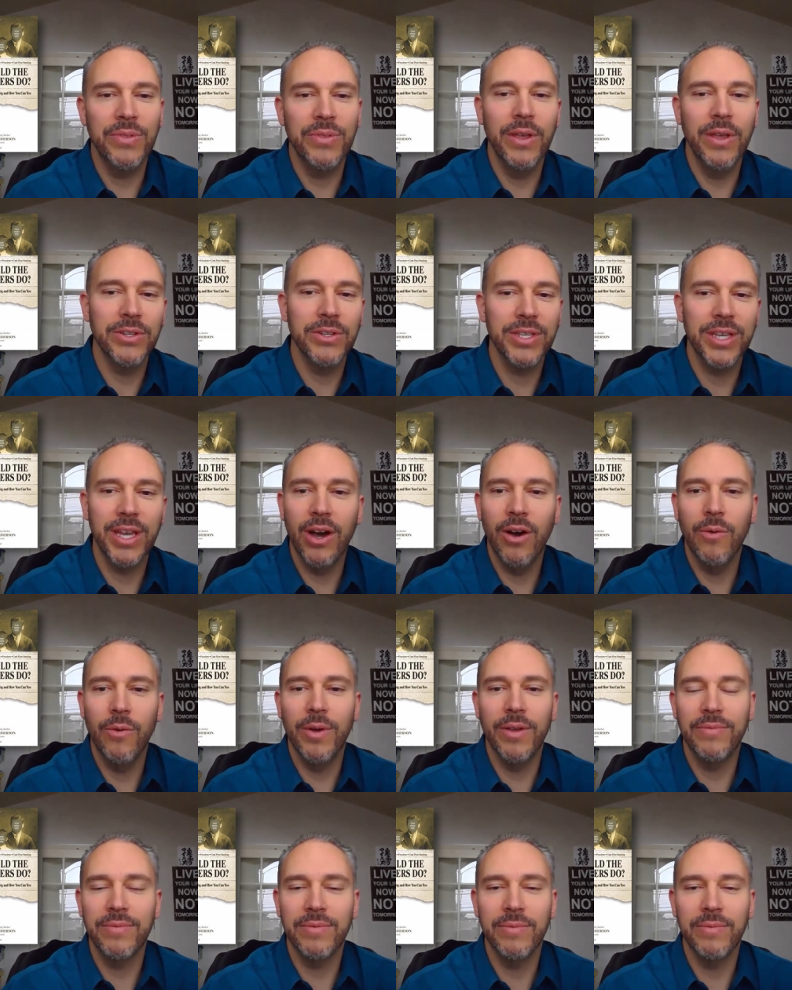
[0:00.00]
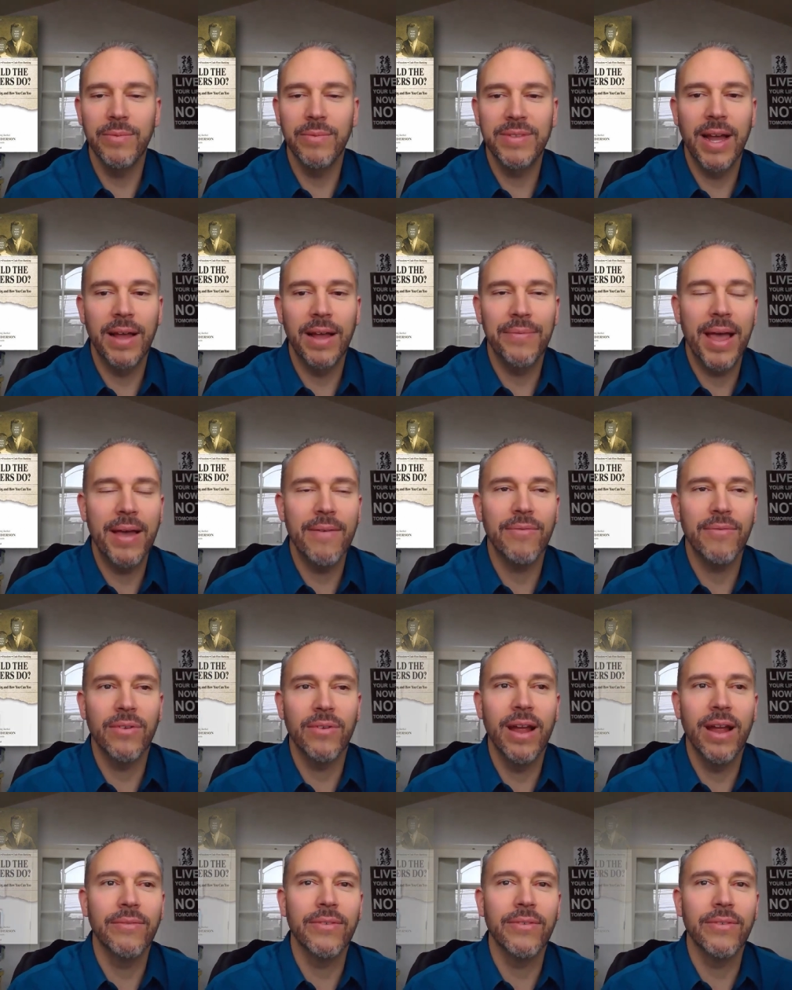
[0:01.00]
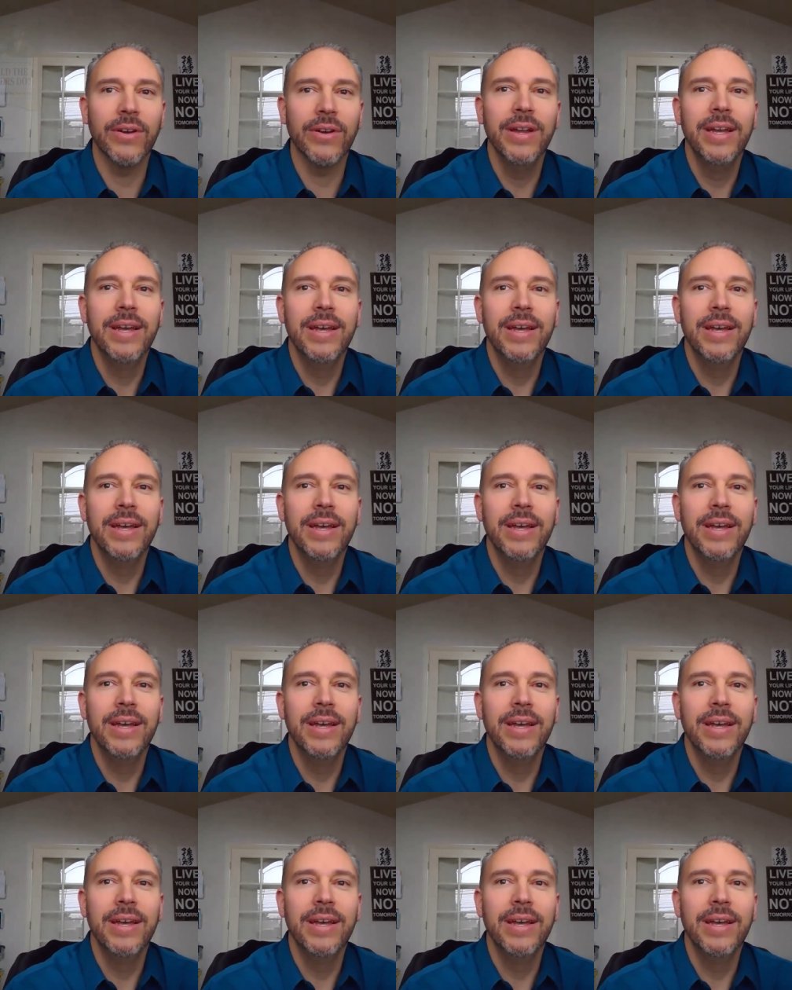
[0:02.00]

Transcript: years ago. We've we've taught that forever.